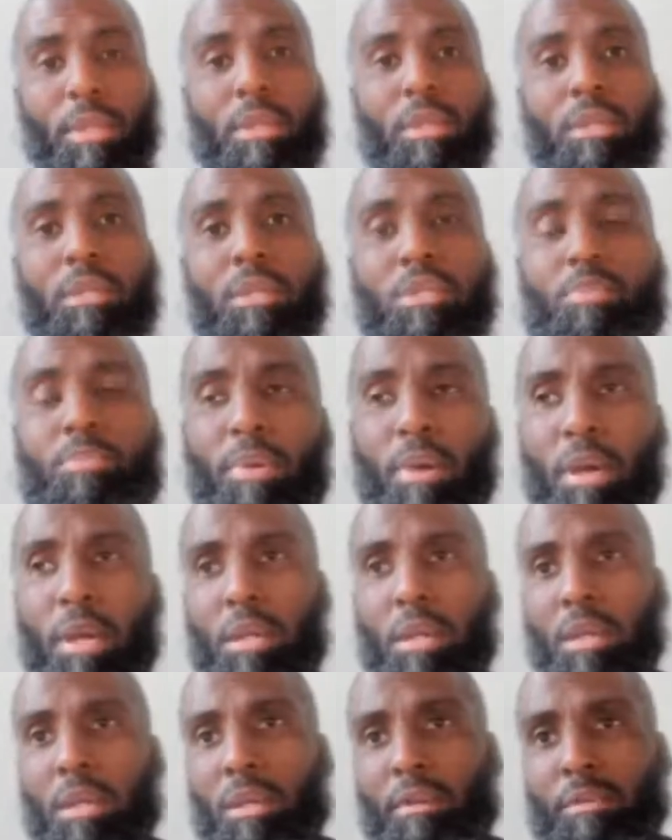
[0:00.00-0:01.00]
This
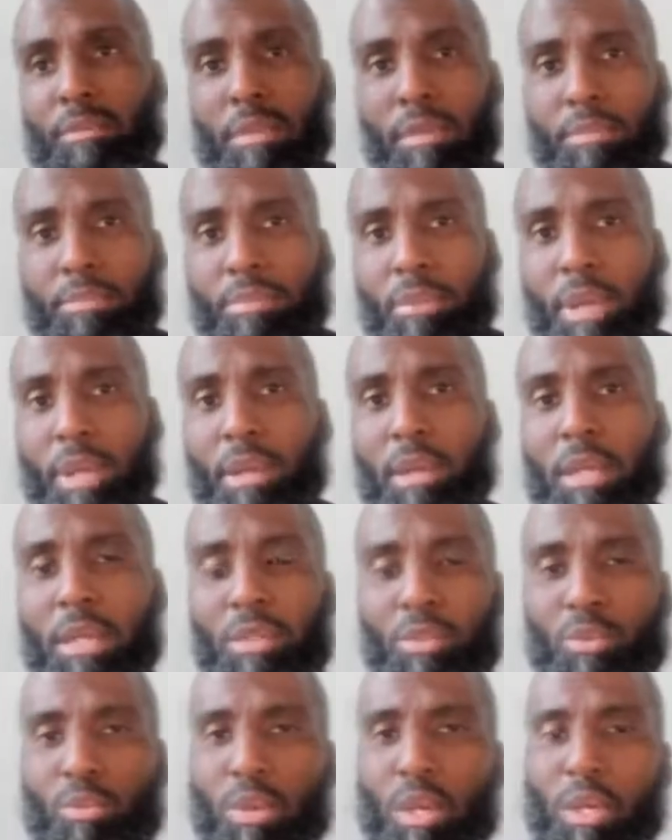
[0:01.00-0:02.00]
part of the prayer
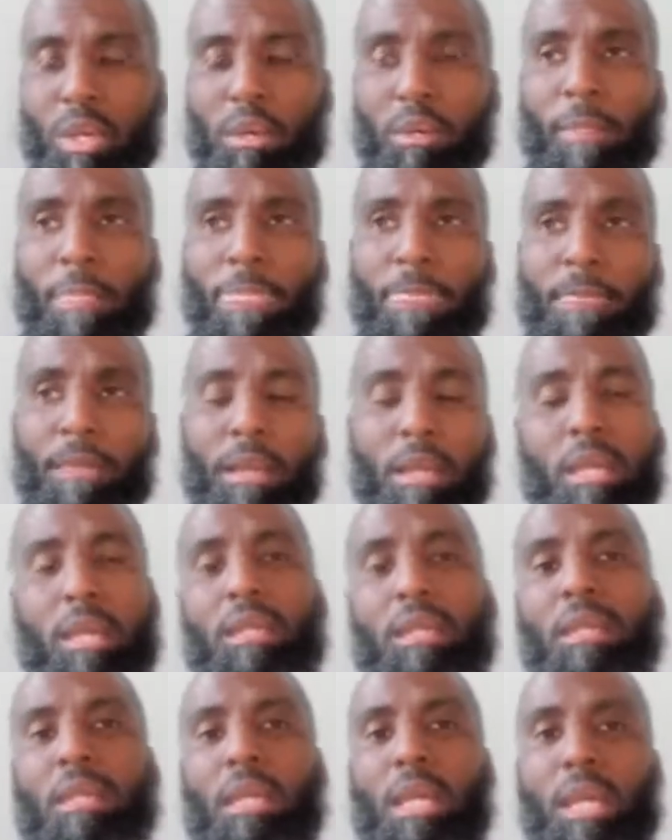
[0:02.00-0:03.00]
as well
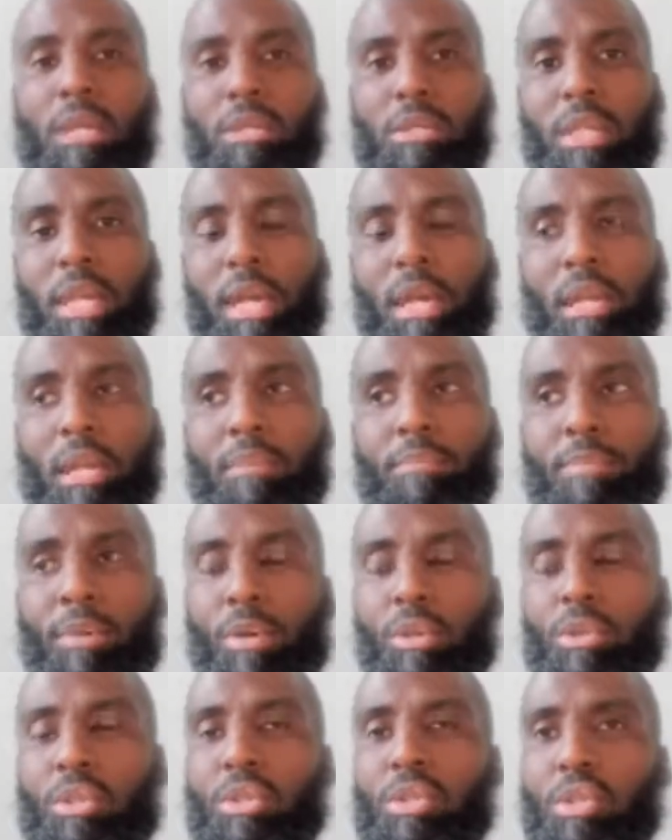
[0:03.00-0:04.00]
indicates that a
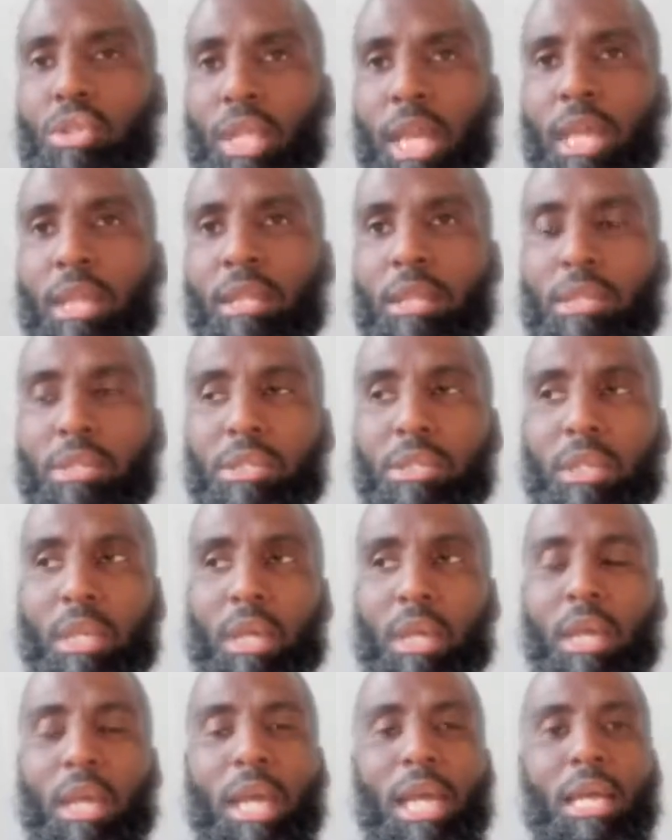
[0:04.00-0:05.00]
person saying this
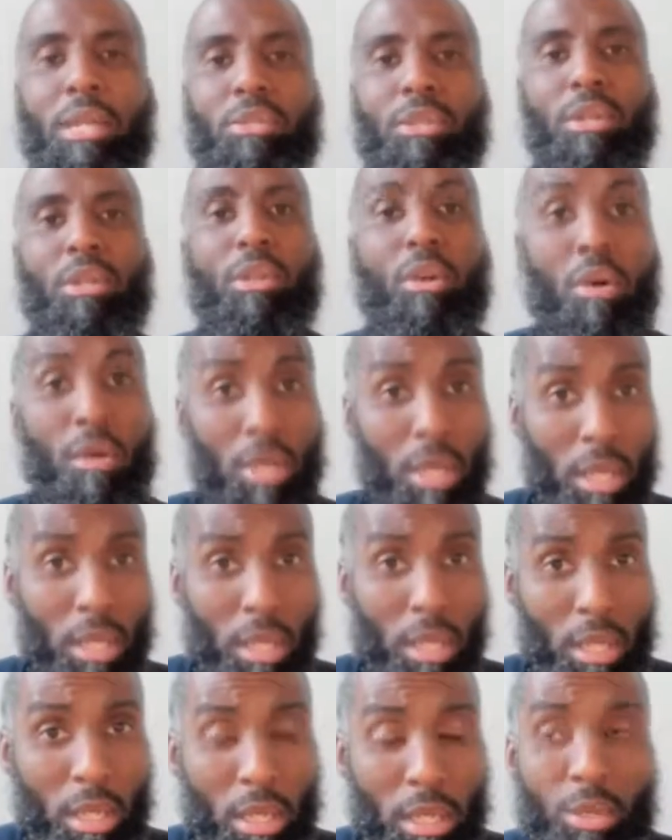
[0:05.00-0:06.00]
has a
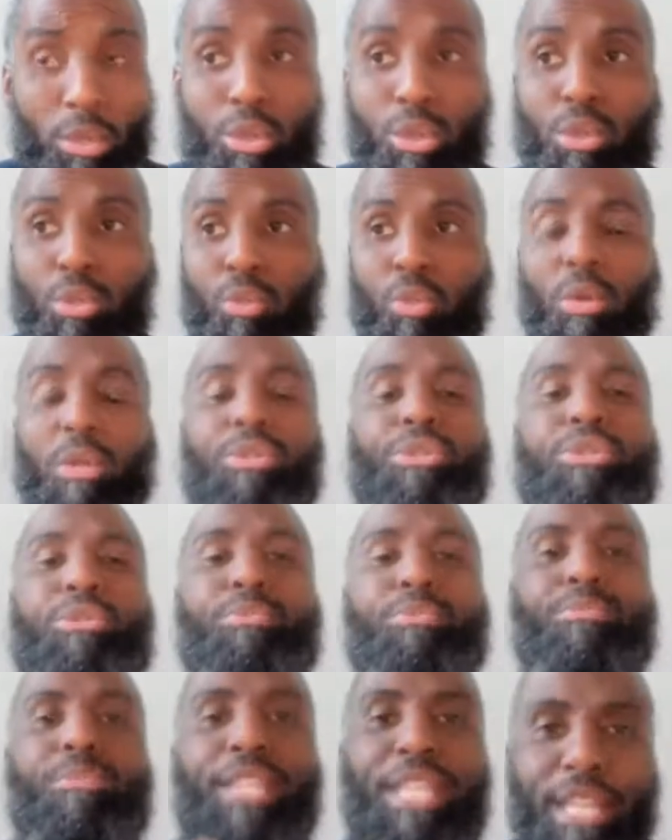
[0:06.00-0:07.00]
longing to want
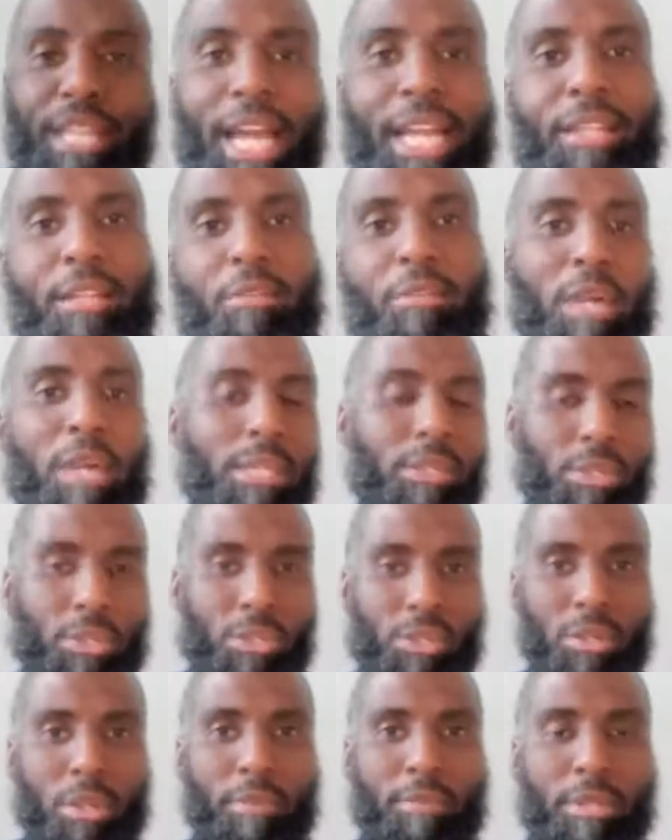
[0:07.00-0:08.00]
to be like the
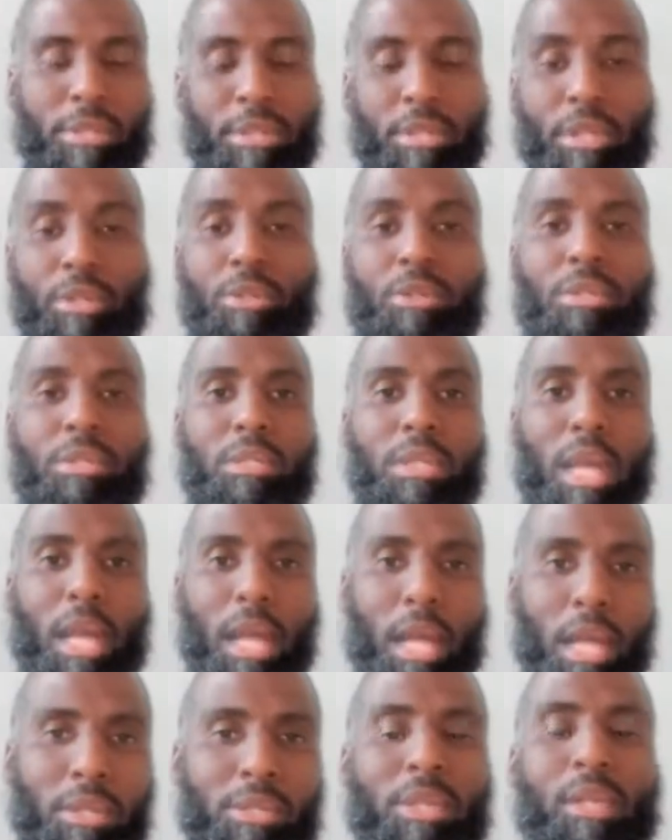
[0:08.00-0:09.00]
righteous servants and
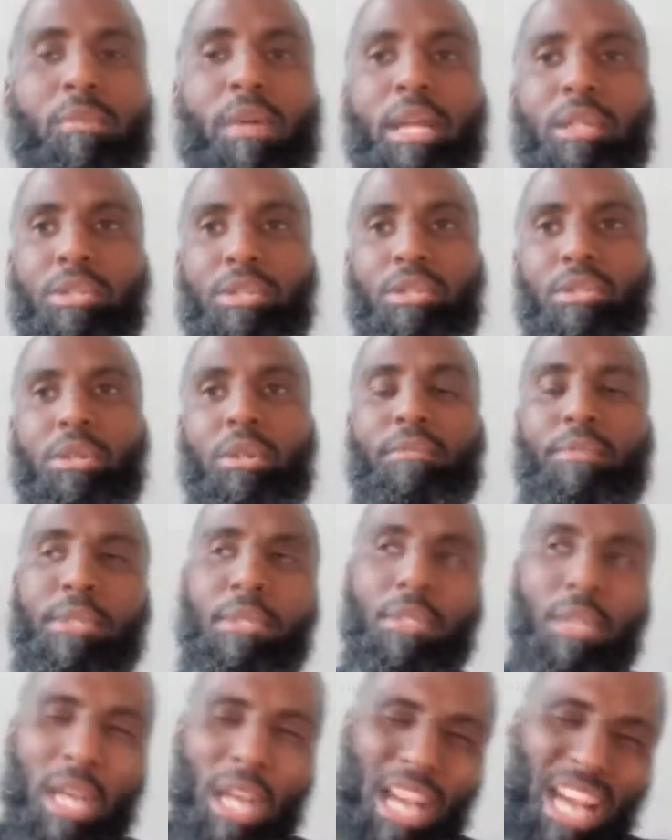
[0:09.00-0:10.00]
understands that righteous
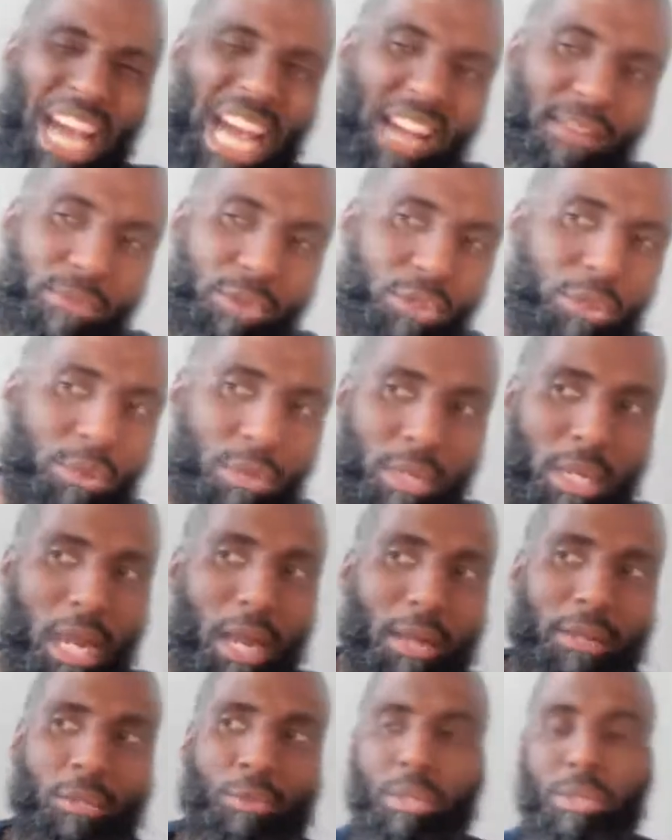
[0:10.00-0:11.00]
servants have certain
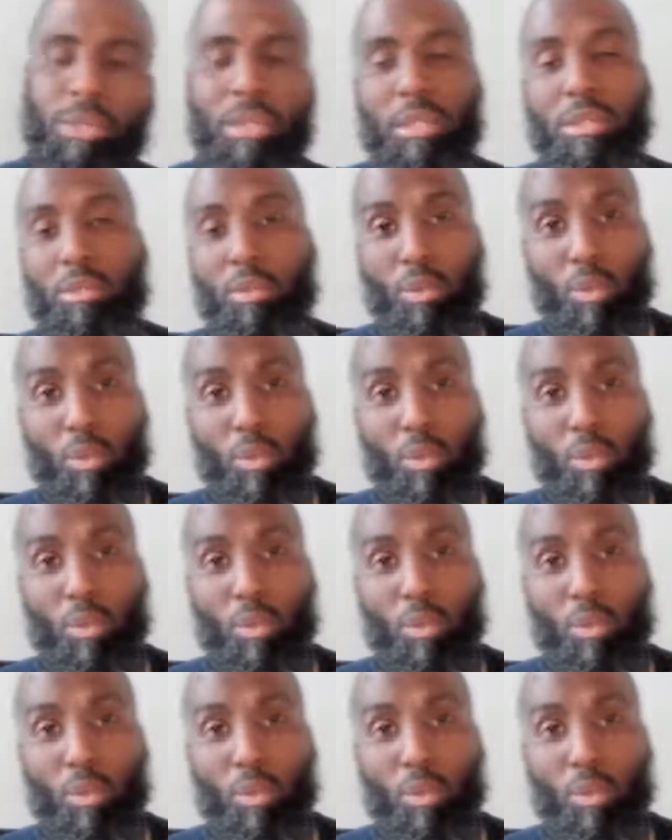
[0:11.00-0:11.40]
characteristics.